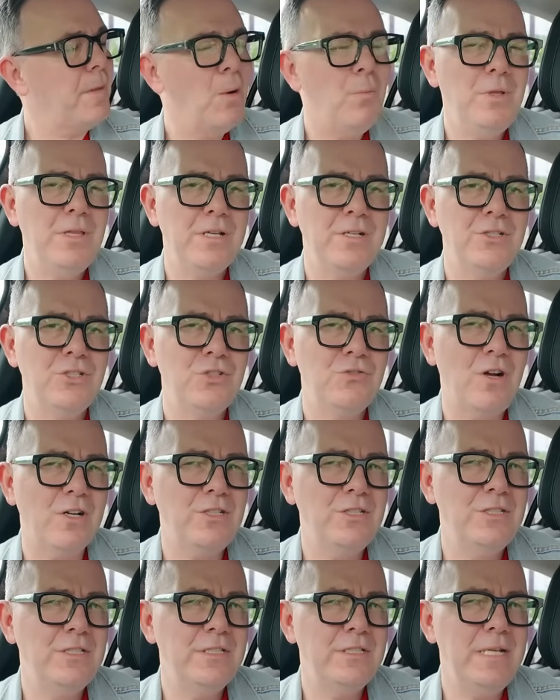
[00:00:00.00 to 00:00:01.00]
with a
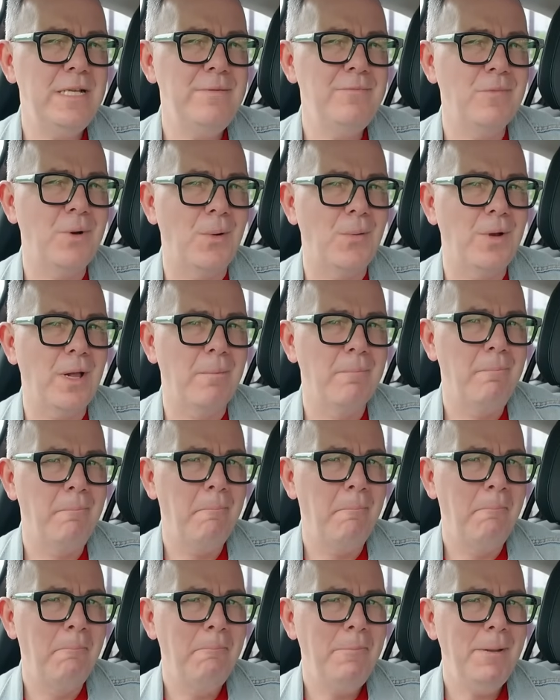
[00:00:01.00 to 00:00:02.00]
construction steamroller.
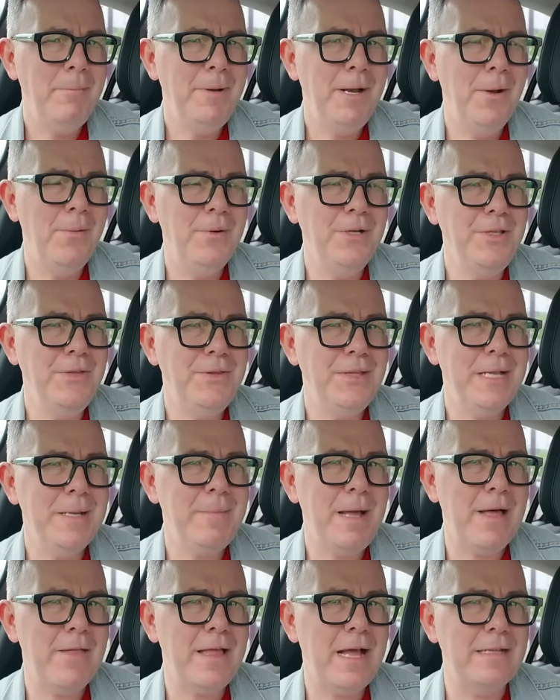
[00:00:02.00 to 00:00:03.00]
Let me know what you think
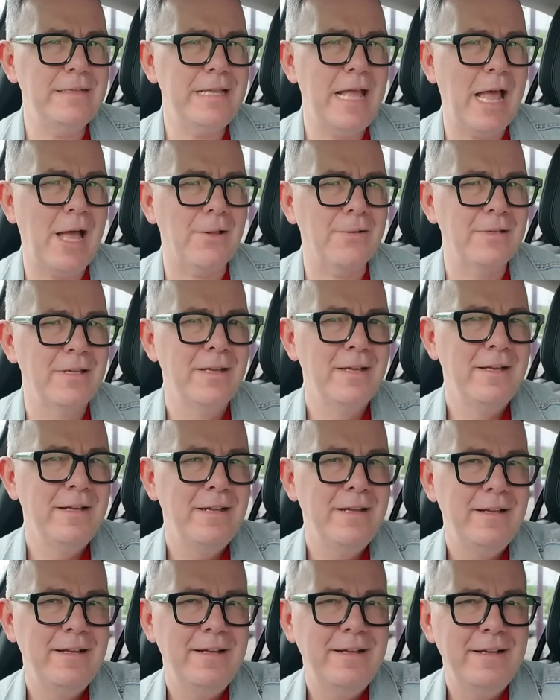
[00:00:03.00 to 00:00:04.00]
about that down
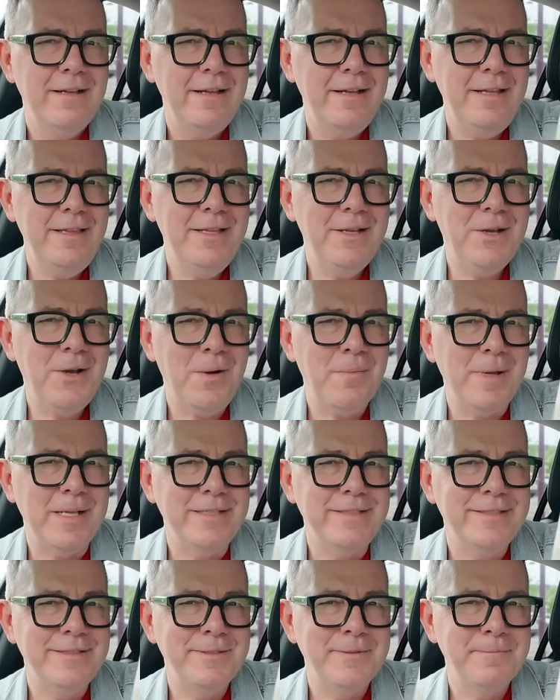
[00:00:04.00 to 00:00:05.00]
in the
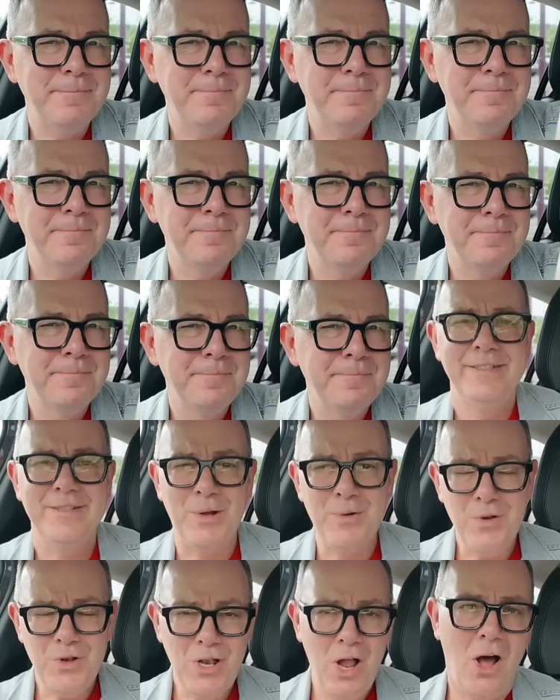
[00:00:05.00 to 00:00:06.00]
comments.
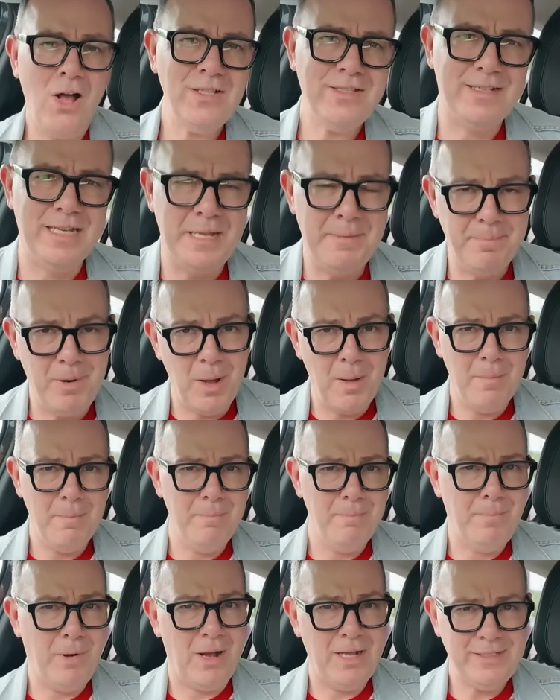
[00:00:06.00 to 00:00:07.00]
So lastly, but
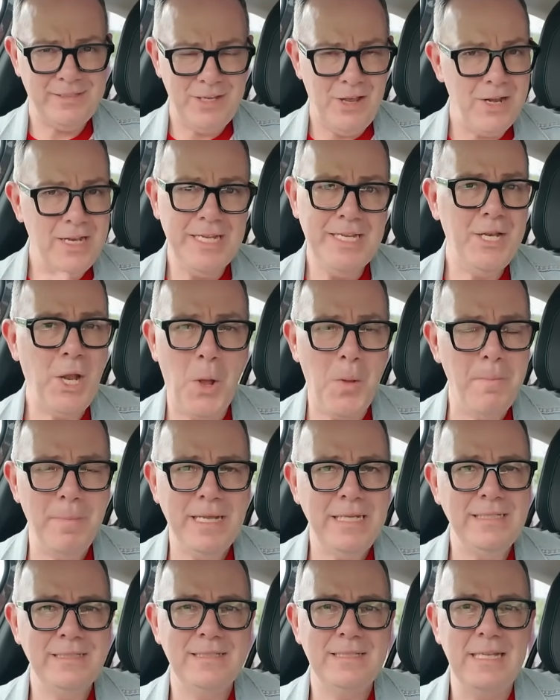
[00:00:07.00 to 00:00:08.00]
by certainly no
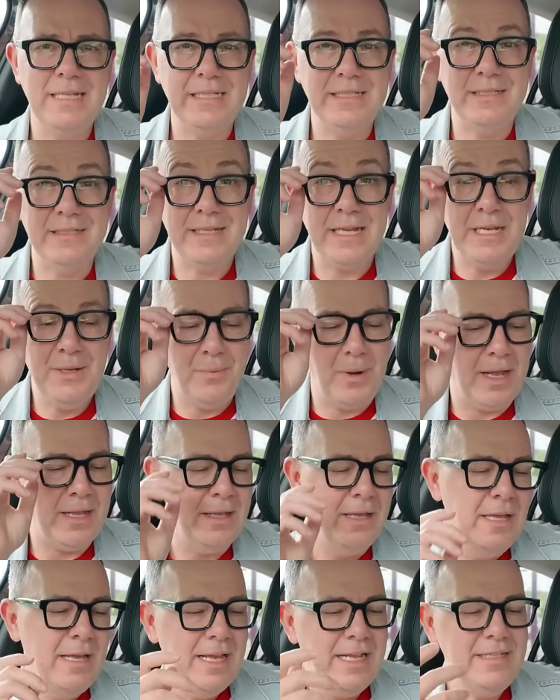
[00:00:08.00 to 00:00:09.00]
means least
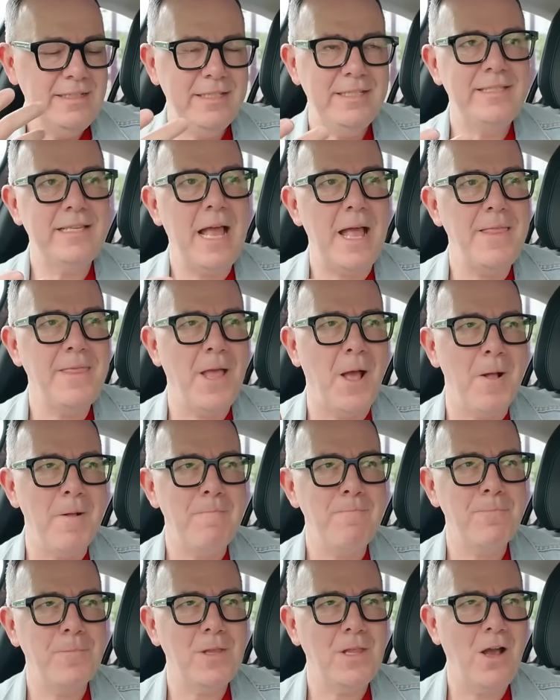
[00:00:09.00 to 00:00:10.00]
anyway, is a set
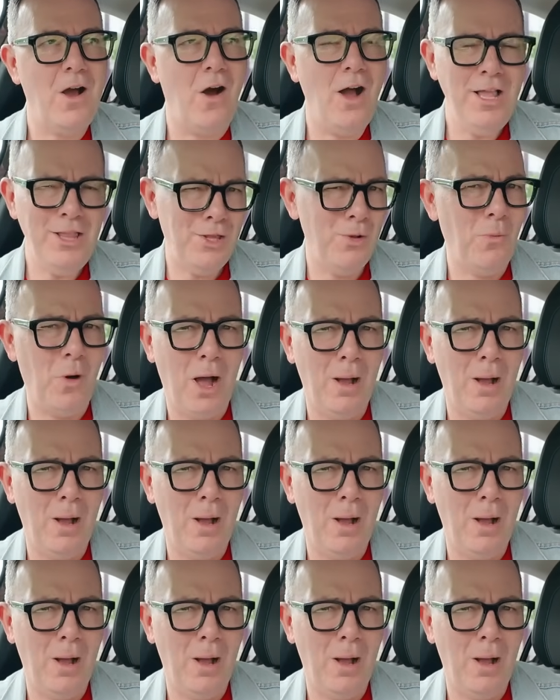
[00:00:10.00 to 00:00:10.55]
that I thought